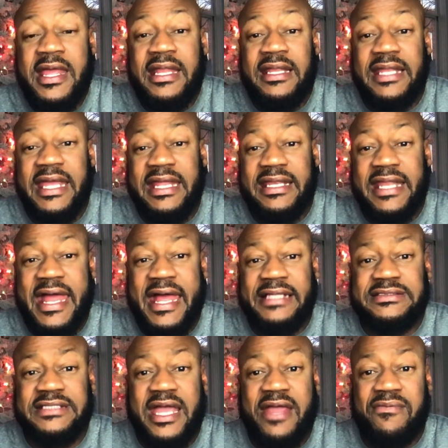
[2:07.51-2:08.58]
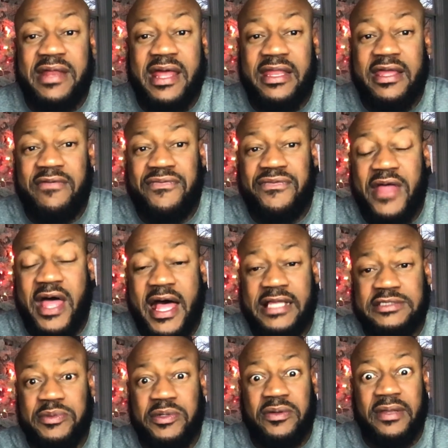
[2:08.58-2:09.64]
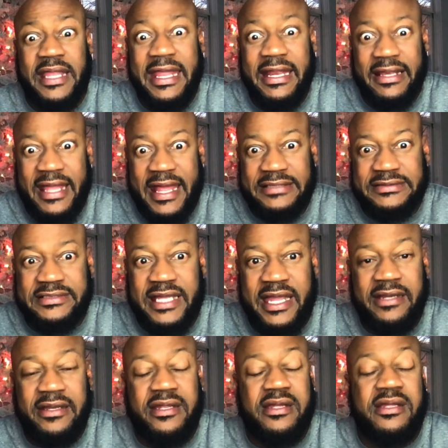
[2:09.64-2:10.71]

Late last night, when I left the hospital late last night,